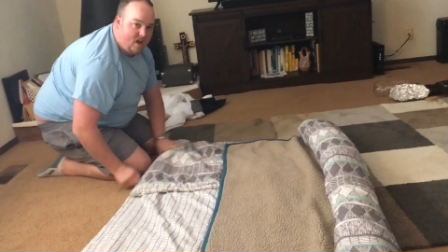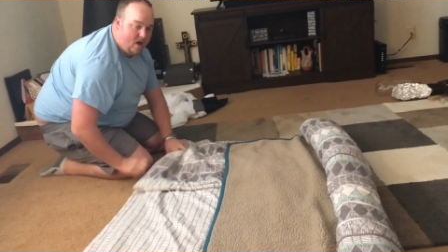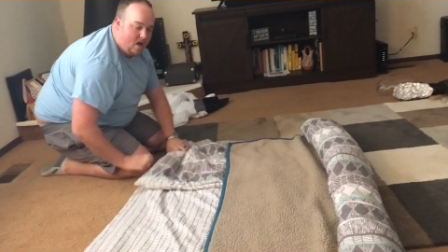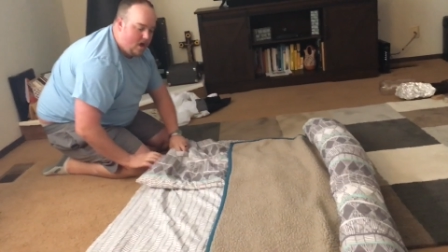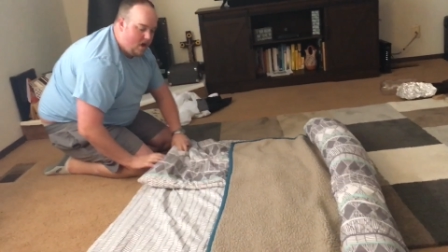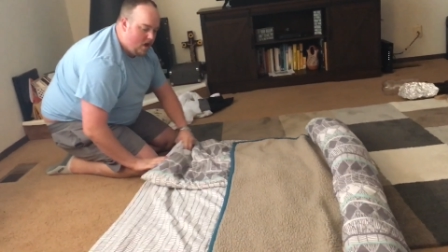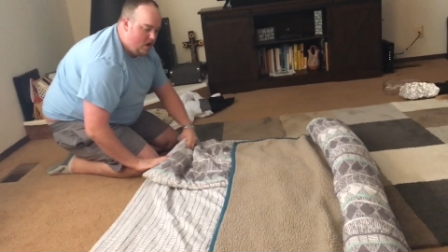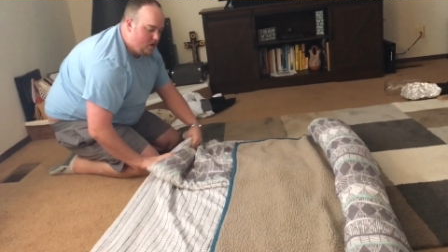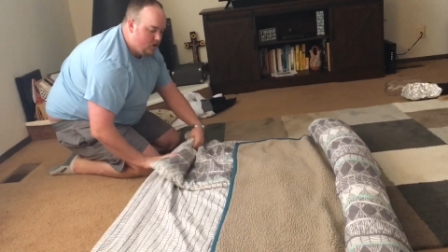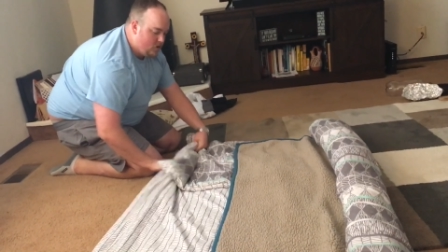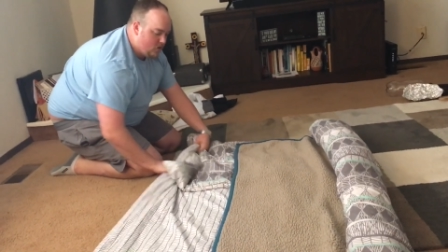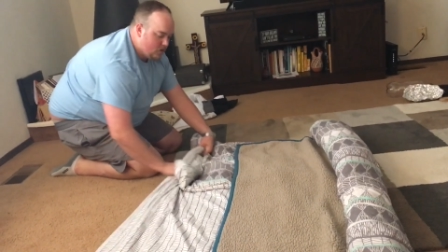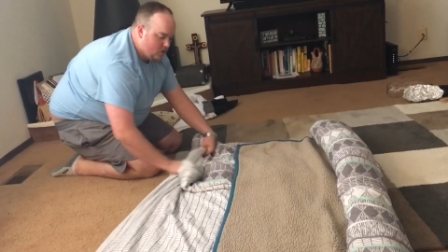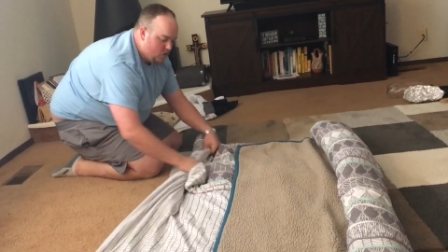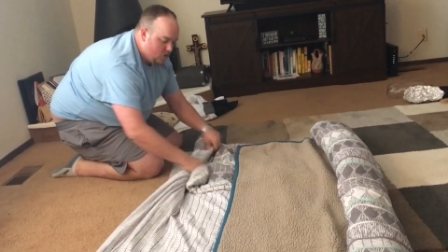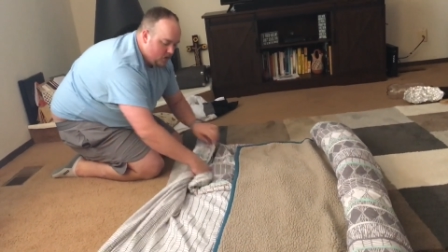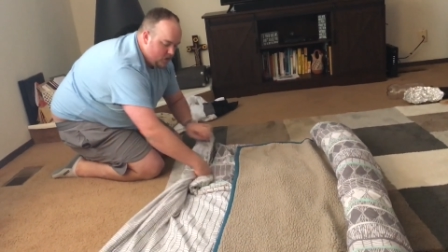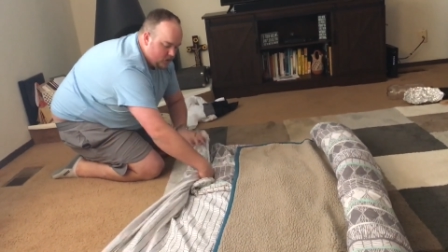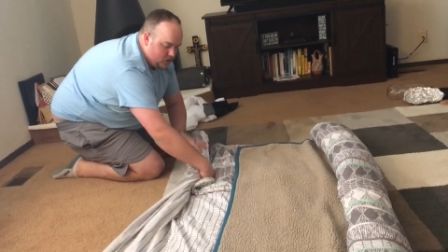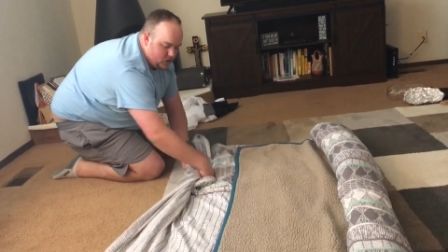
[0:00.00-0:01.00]
And you're
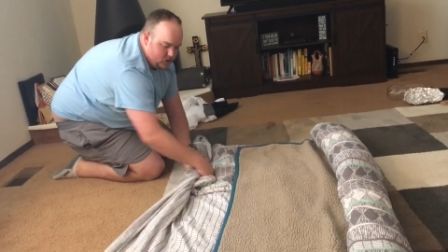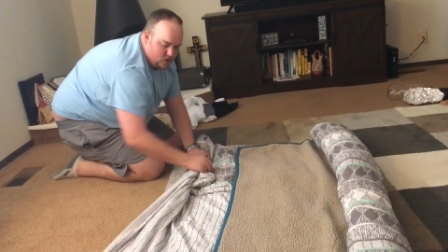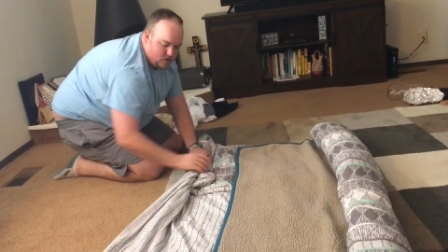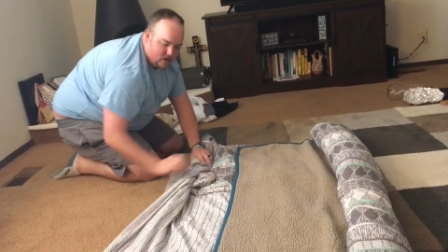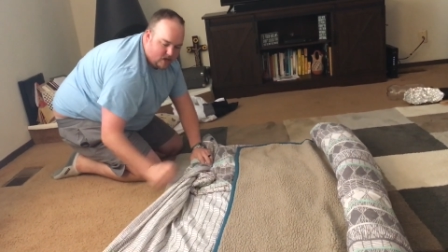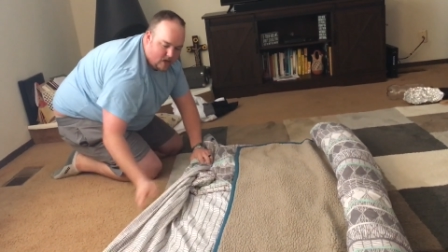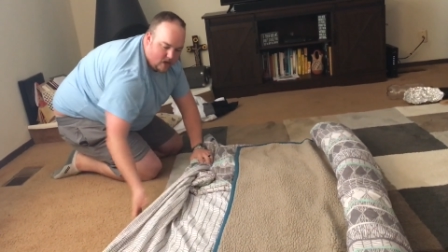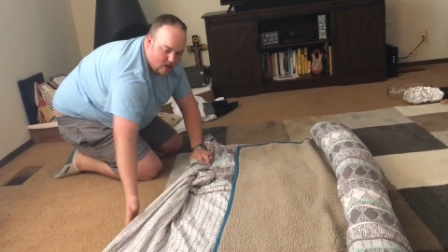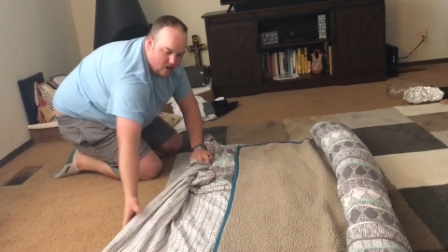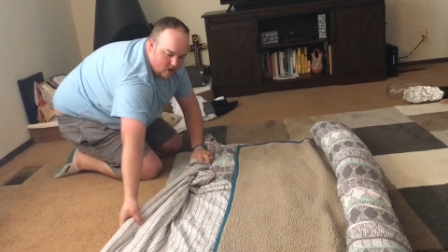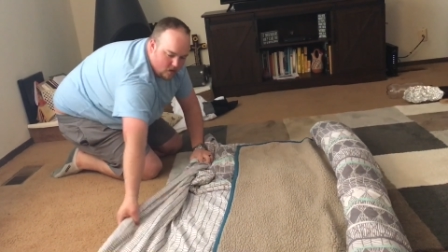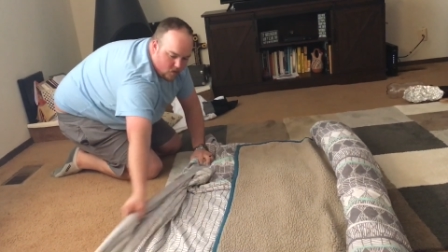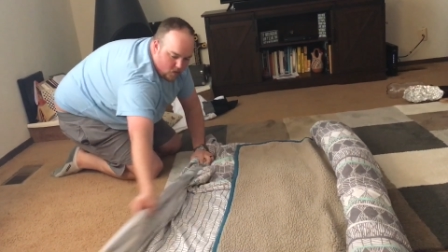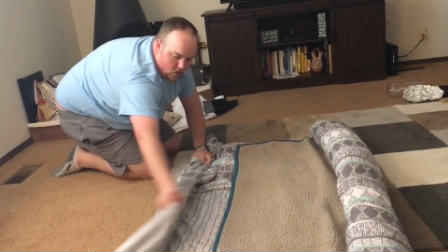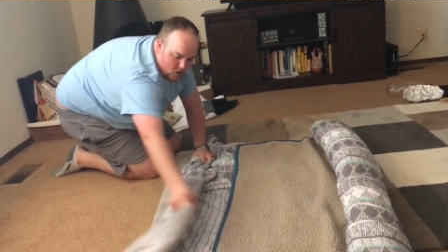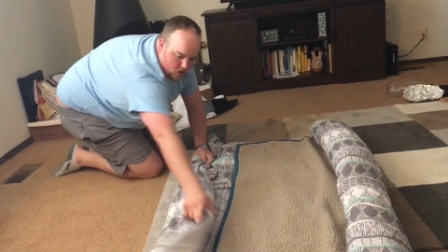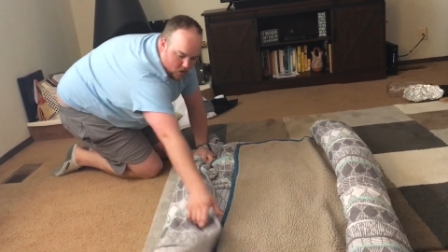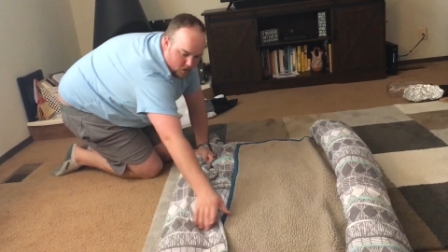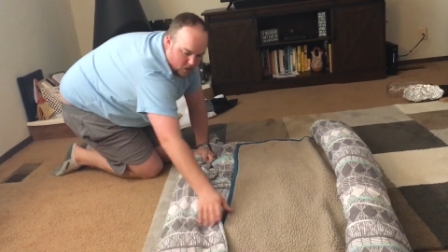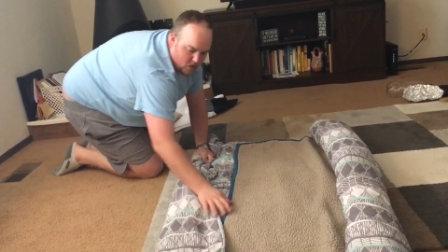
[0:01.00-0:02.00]
going to, again,
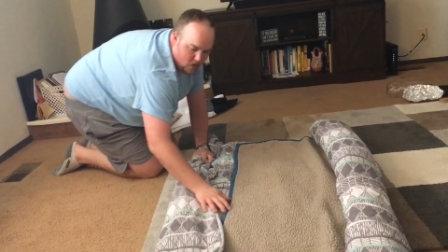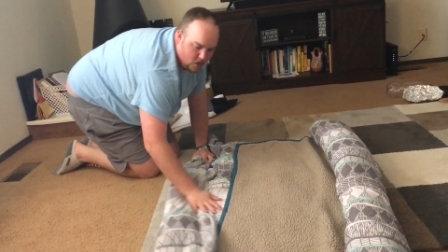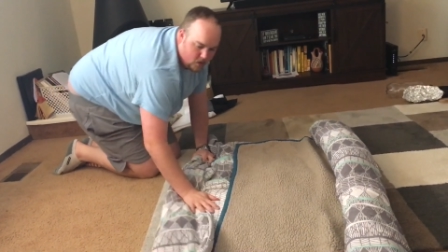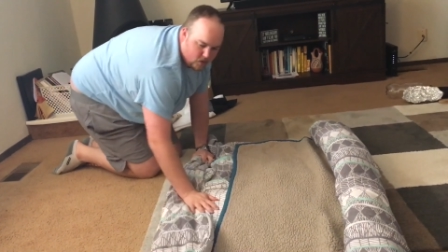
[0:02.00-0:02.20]
roll, roll,